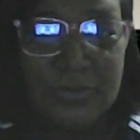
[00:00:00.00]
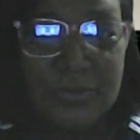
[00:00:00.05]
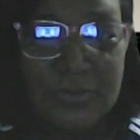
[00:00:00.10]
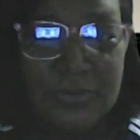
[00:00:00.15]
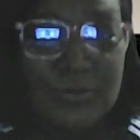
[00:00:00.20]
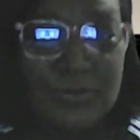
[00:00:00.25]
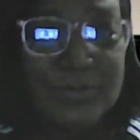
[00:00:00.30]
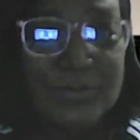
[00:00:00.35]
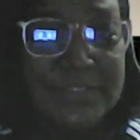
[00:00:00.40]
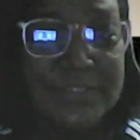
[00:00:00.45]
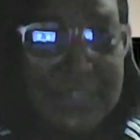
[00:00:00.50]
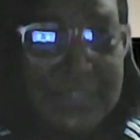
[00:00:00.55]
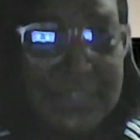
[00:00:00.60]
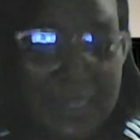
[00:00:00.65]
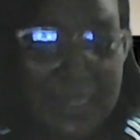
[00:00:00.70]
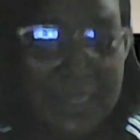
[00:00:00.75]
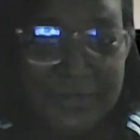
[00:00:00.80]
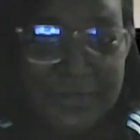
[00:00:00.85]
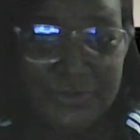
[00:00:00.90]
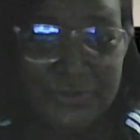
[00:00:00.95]
You look
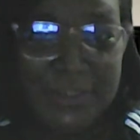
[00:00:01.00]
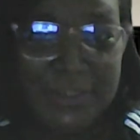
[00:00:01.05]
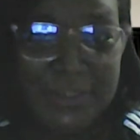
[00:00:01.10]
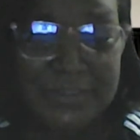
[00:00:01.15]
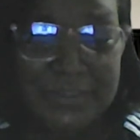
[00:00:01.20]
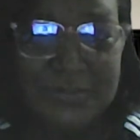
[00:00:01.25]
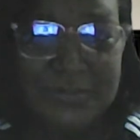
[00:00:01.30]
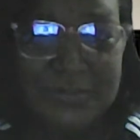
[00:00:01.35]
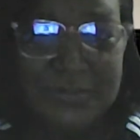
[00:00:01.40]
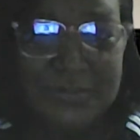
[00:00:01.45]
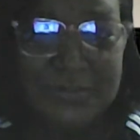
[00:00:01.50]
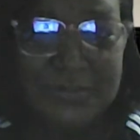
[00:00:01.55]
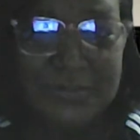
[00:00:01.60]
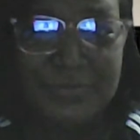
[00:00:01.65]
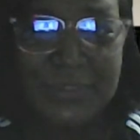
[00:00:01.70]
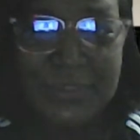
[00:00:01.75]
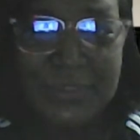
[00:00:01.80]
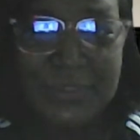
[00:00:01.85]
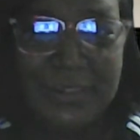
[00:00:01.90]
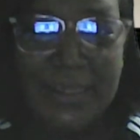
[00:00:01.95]
dehydrated to
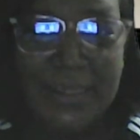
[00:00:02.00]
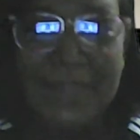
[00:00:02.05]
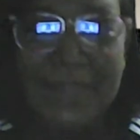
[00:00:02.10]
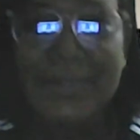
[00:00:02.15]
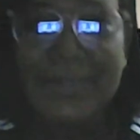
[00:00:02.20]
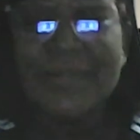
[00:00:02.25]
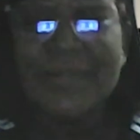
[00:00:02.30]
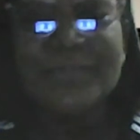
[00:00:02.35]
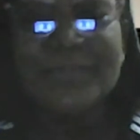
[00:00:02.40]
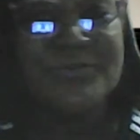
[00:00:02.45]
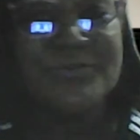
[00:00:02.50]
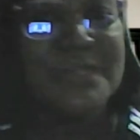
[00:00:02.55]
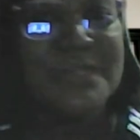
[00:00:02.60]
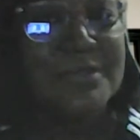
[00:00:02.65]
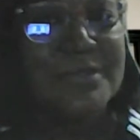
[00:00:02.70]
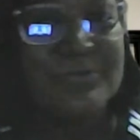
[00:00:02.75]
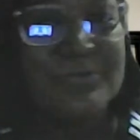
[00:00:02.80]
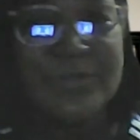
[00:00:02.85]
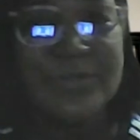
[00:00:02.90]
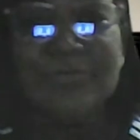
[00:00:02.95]
me, and I need to take
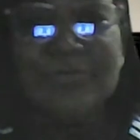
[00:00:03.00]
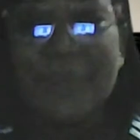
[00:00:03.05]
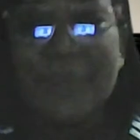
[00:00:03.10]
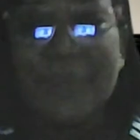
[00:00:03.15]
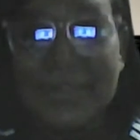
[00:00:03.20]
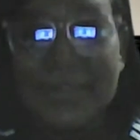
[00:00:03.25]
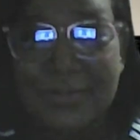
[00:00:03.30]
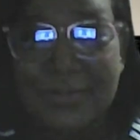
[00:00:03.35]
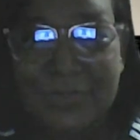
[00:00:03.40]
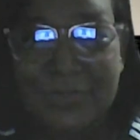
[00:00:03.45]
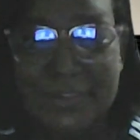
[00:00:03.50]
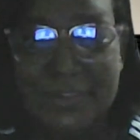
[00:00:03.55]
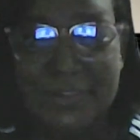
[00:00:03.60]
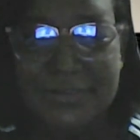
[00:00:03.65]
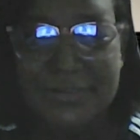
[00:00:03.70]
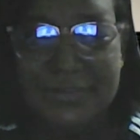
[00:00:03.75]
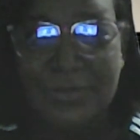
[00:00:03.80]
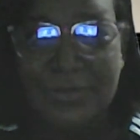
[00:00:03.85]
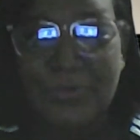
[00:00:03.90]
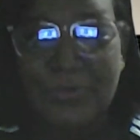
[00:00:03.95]
you in right away.
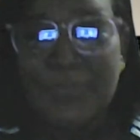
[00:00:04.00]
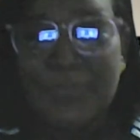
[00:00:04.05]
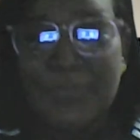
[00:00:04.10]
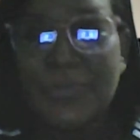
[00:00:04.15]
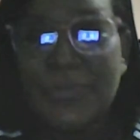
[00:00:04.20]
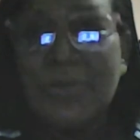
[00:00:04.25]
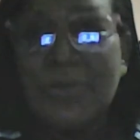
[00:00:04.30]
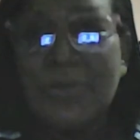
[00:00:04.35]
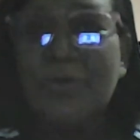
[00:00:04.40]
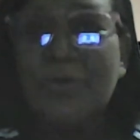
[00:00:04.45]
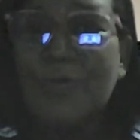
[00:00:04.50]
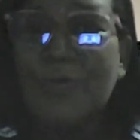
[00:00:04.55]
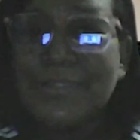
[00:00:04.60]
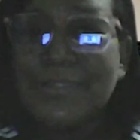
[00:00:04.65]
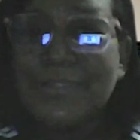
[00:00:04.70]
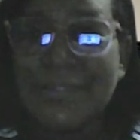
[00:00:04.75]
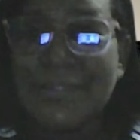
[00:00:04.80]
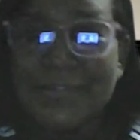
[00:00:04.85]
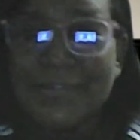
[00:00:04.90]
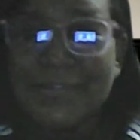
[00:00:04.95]
So
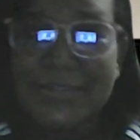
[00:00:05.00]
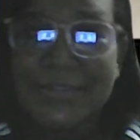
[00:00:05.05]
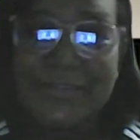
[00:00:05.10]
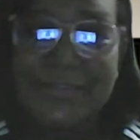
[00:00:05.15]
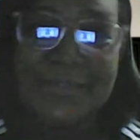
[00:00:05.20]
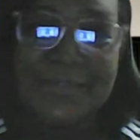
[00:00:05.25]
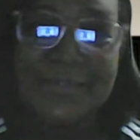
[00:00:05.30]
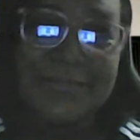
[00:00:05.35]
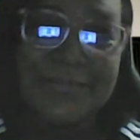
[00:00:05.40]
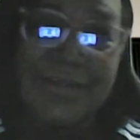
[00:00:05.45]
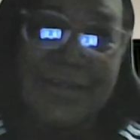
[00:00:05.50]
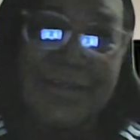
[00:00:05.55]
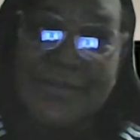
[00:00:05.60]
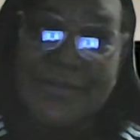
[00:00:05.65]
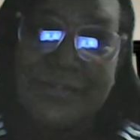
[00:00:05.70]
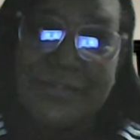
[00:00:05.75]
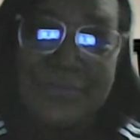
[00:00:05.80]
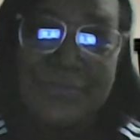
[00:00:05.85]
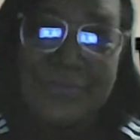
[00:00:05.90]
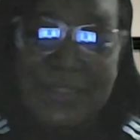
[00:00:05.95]
what they did, they
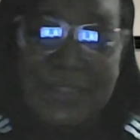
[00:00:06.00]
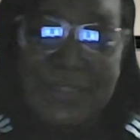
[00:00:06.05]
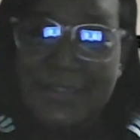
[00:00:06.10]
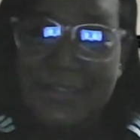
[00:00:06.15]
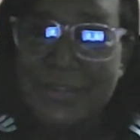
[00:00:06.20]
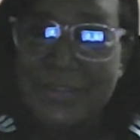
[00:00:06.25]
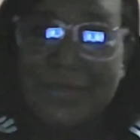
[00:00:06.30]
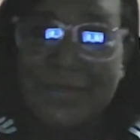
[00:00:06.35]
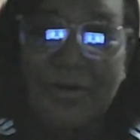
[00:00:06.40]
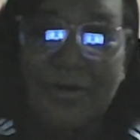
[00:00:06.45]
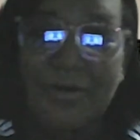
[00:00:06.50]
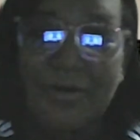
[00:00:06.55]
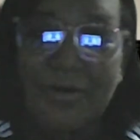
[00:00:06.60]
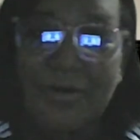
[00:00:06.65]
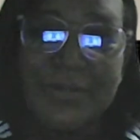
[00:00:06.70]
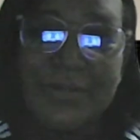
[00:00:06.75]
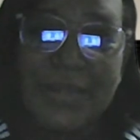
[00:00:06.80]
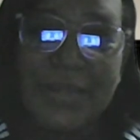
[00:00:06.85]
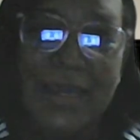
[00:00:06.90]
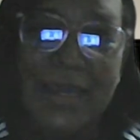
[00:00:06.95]
started immediately
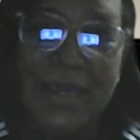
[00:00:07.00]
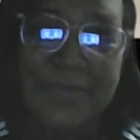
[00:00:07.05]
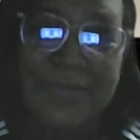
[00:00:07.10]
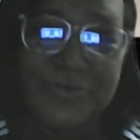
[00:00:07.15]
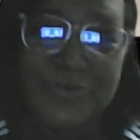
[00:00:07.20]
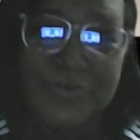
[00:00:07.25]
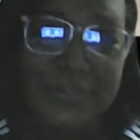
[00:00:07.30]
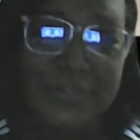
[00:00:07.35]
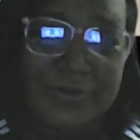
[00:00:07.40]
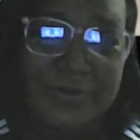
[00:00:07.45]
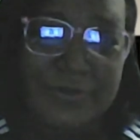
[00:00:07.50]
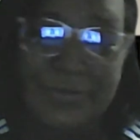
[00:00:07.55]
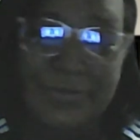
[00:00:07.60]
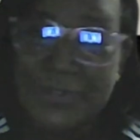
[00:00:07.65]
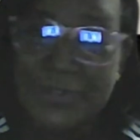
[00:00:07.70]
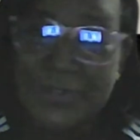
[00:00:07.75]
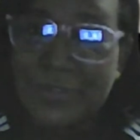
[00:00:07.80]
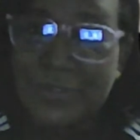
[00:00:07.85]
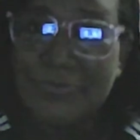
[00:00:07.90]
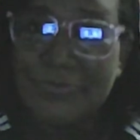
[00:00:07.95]
on
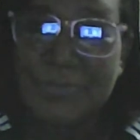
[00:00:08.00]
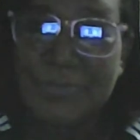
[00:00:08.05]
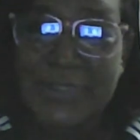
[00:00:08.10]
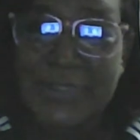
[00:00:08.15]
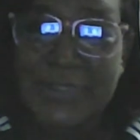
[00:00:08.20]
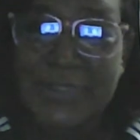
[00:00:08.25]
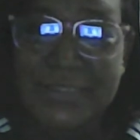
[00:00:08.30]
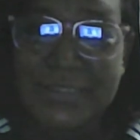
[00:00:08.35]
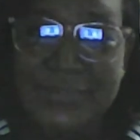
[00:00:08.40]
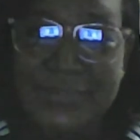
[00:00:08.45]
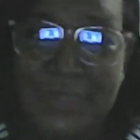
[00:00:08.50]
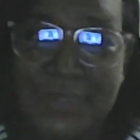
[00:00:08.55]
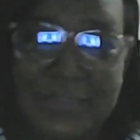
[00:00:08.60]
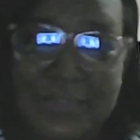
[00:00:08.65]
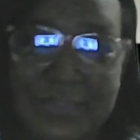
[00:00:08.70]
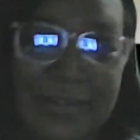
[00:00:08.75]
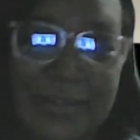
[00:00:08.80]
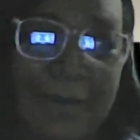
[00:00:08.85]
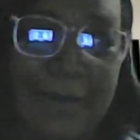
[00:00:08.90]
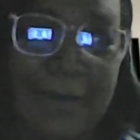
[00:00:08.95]
hydrotherapy
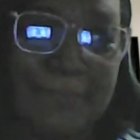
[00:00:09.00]
replacement.